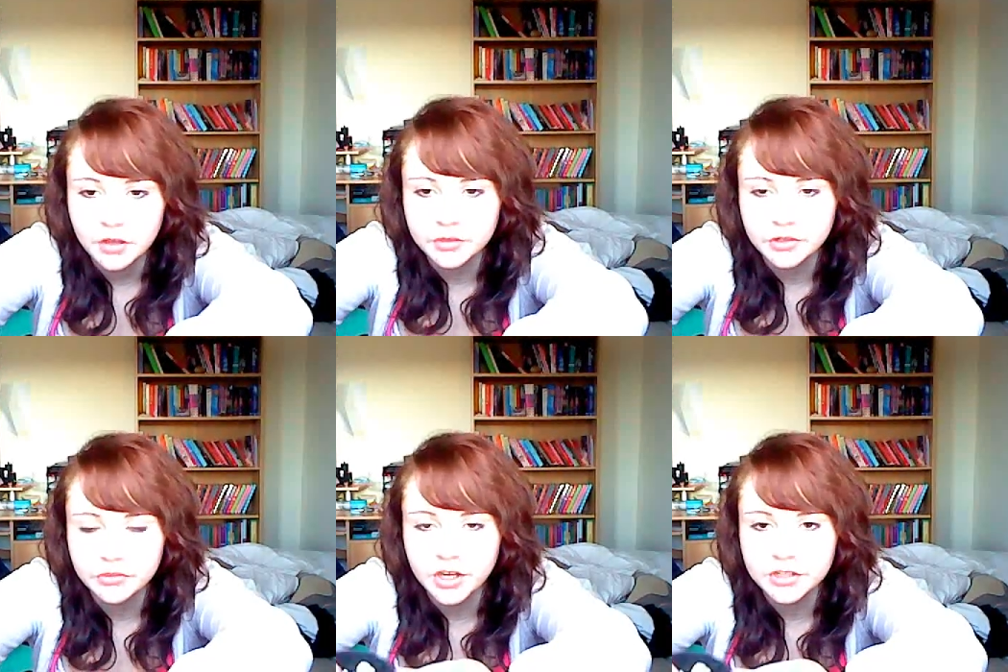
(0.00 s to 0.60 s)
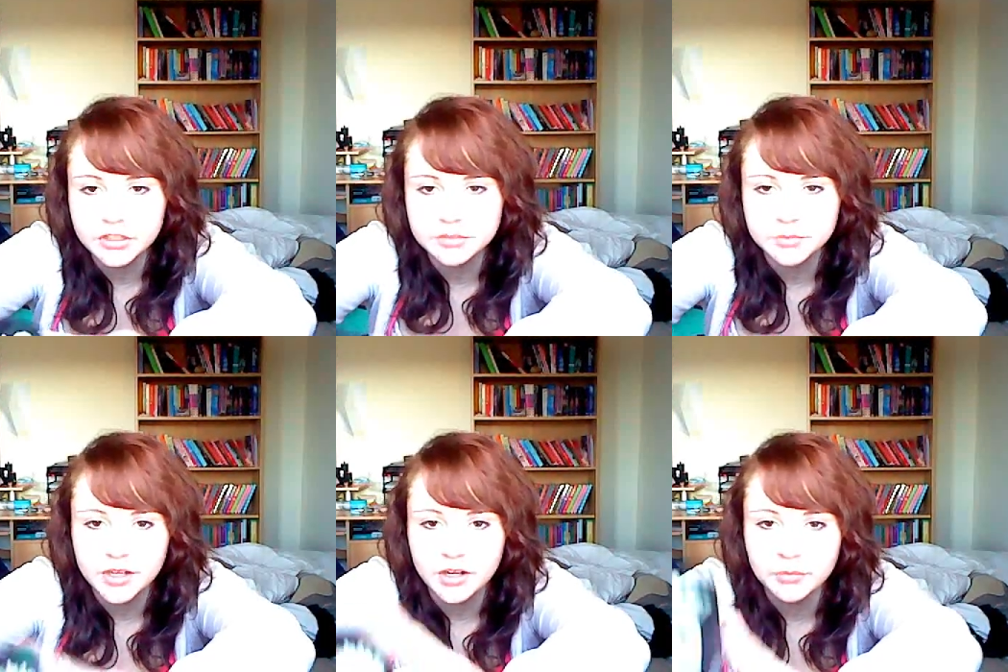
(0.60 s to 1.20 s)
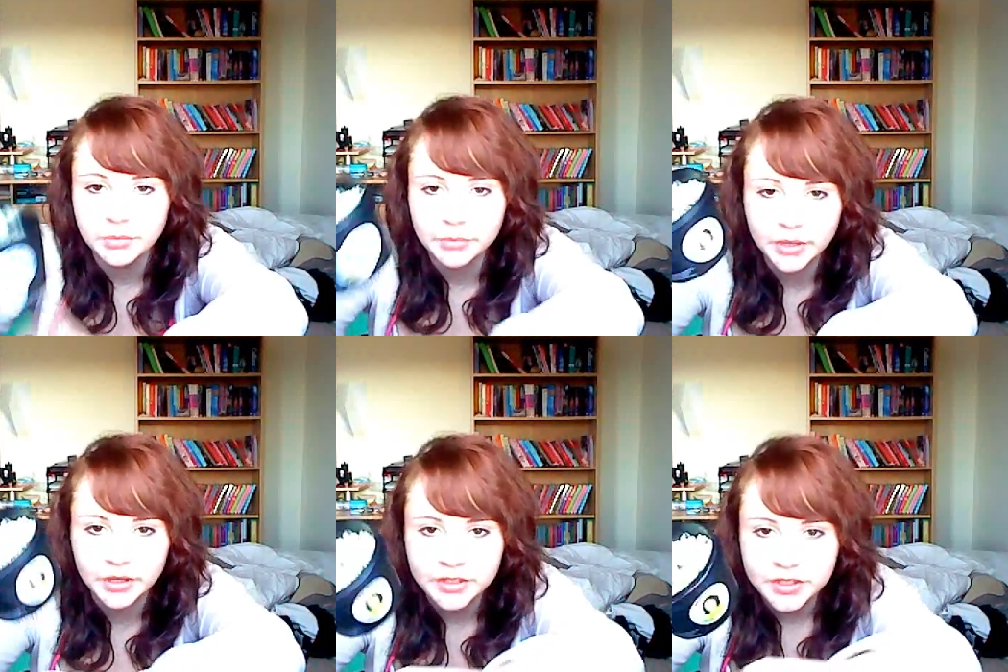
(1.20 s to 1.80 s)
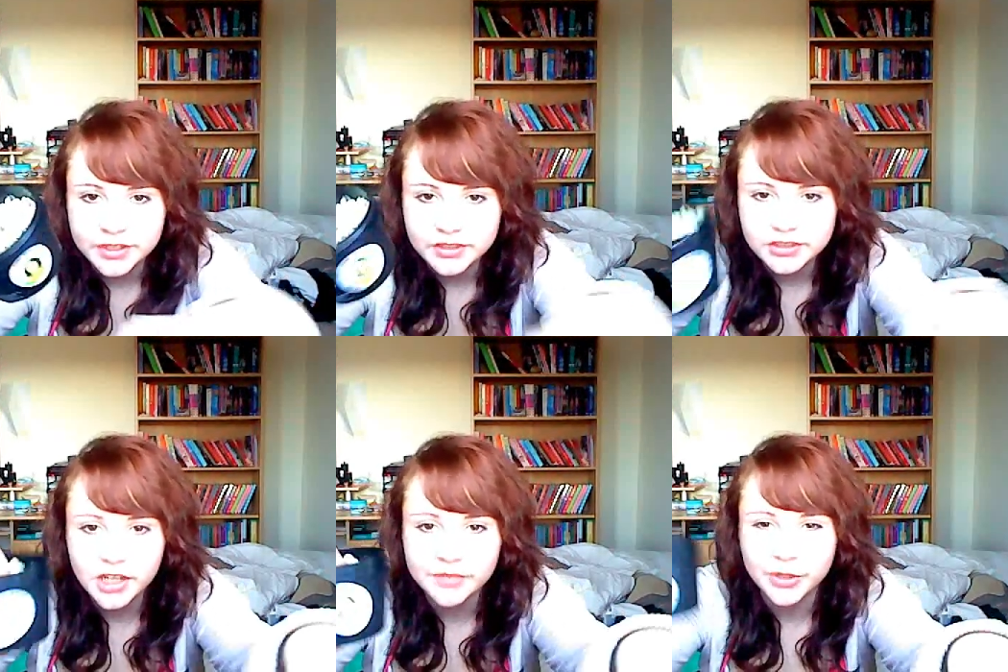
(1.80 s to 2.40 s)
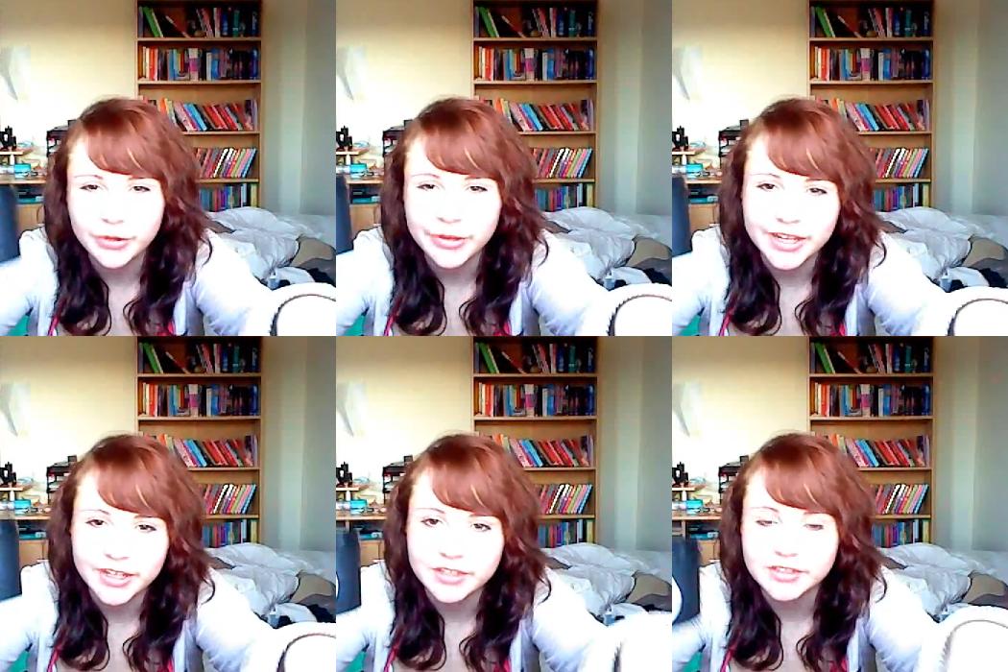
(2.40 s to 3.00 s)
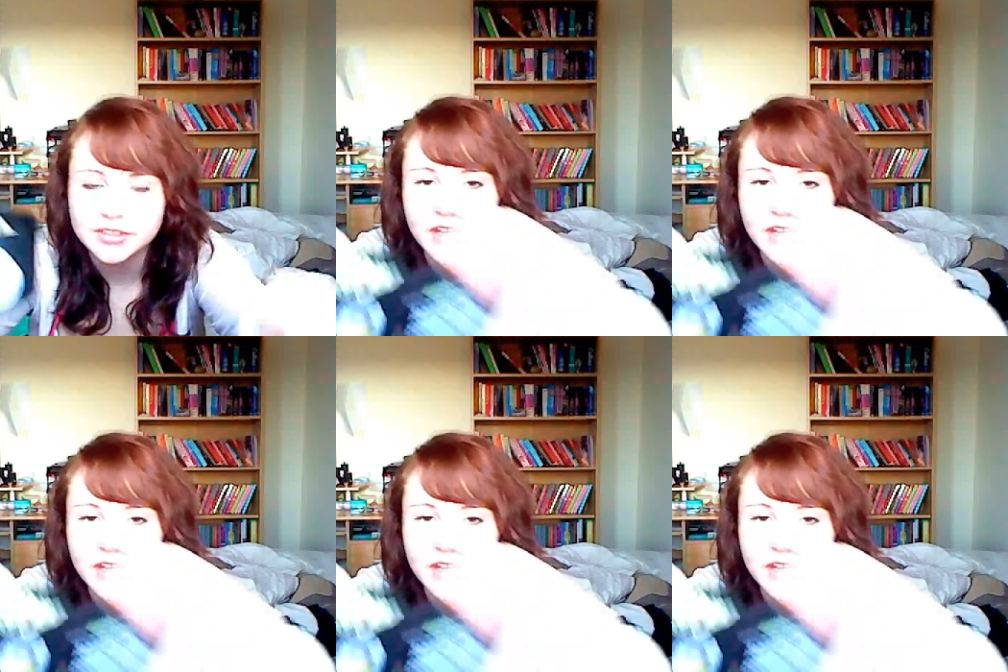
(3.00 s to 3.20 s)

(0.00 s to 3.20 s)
I'm going to try and use mine up. But it's kind of annoying because